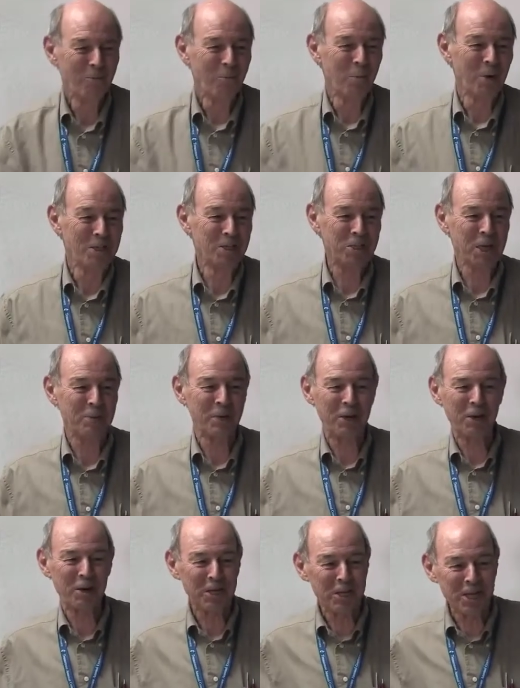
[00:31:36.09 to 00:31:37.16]
one
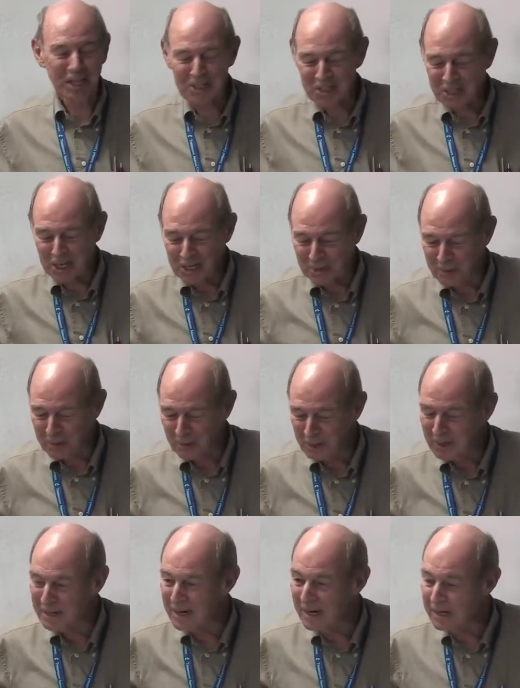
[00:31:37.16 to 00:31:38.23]
seminary dean said to me
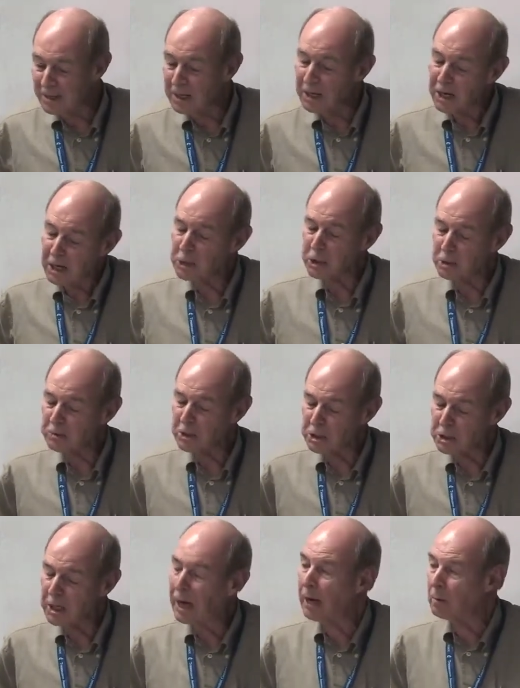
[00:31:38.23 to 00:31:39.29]
one day, "The issue
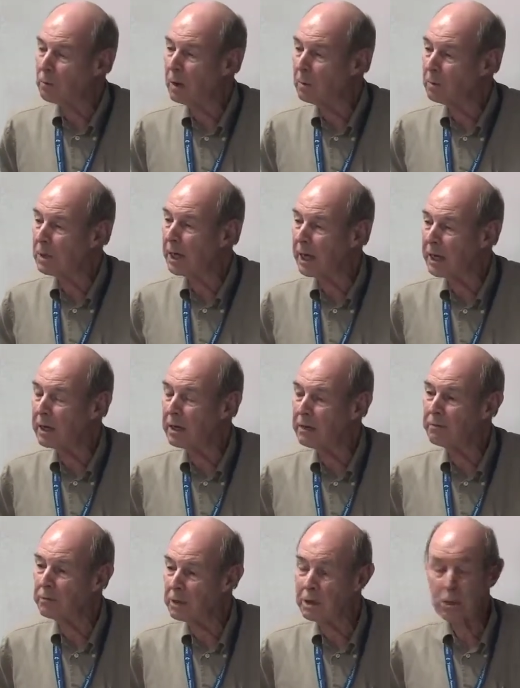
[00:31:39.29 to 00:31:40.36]
is not what will I
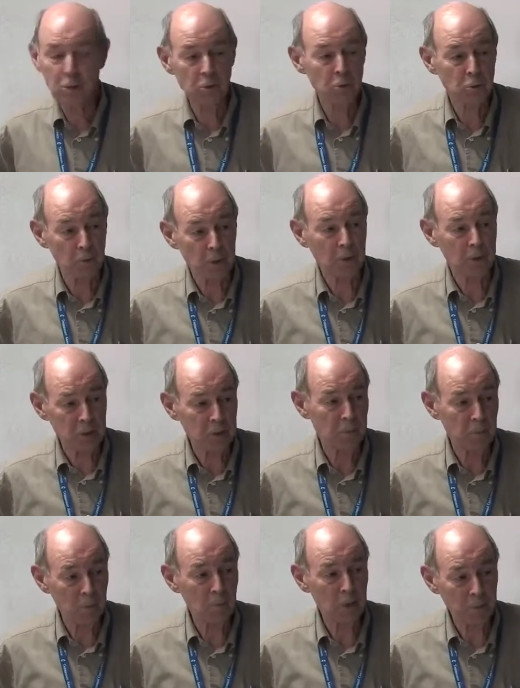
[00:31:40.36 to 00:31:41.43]
give. The issue is what, gonna,
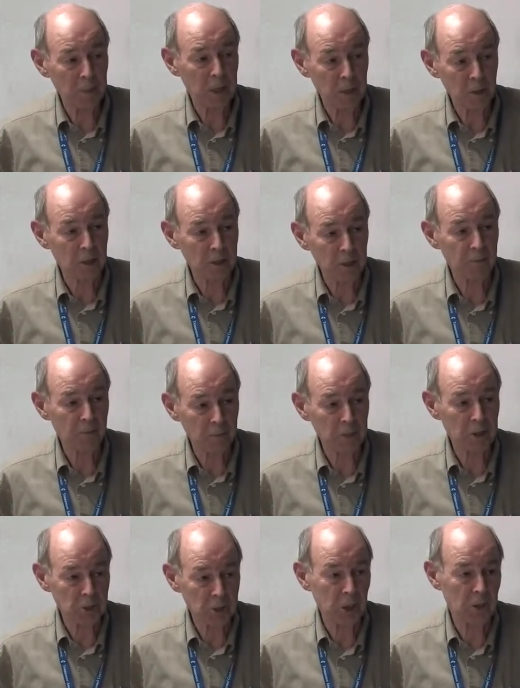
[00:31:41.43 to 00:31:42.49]
what am I going to keep for
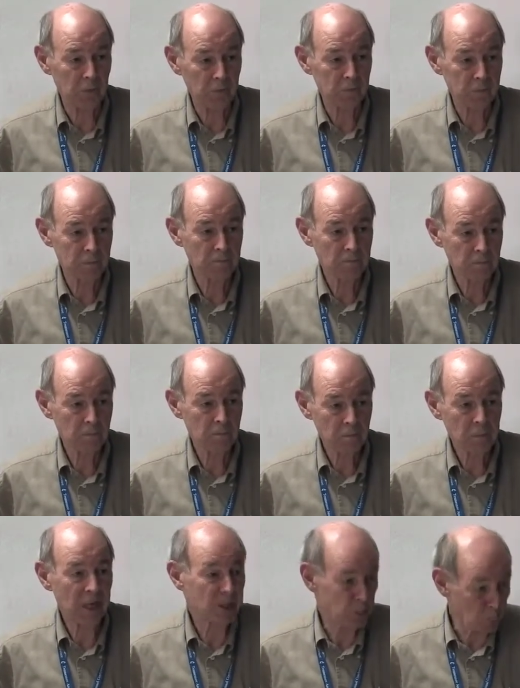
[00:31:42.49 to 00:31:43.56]
myself."
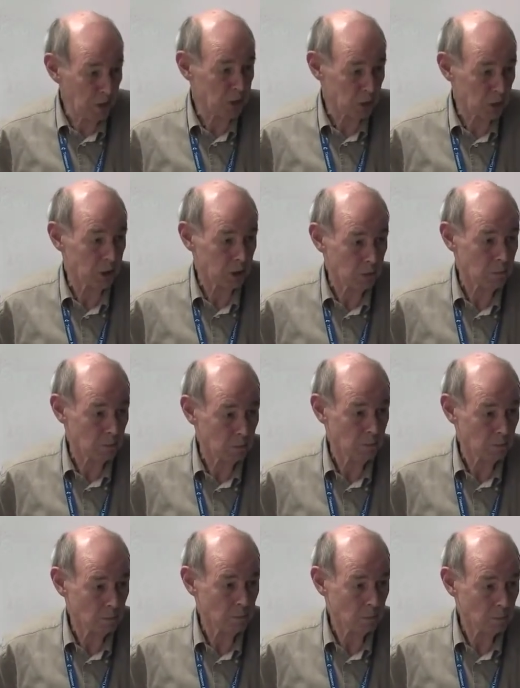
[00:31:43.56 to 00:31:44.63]
That's Wesleyan.
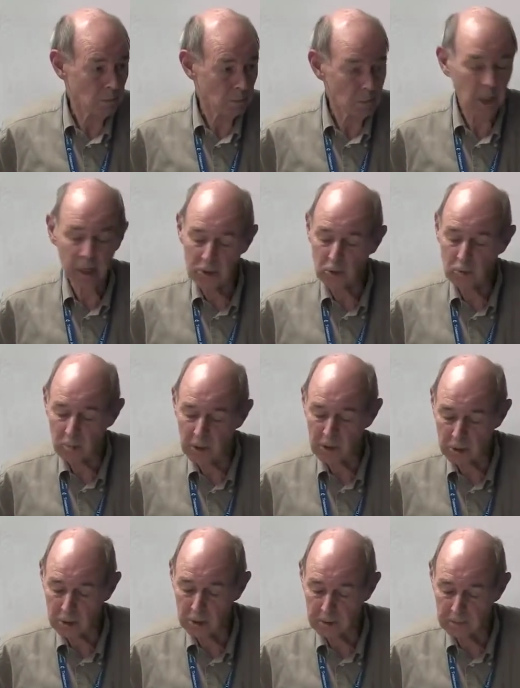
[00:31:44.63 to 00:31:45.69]
That's
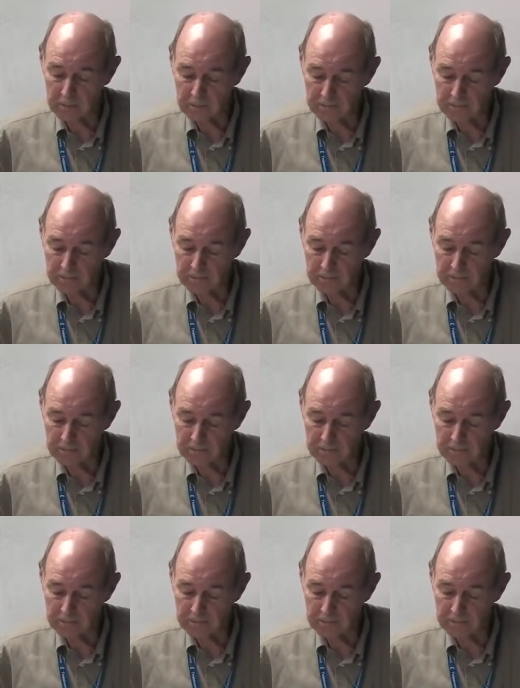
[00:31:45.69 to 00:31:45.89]
Wesleyan.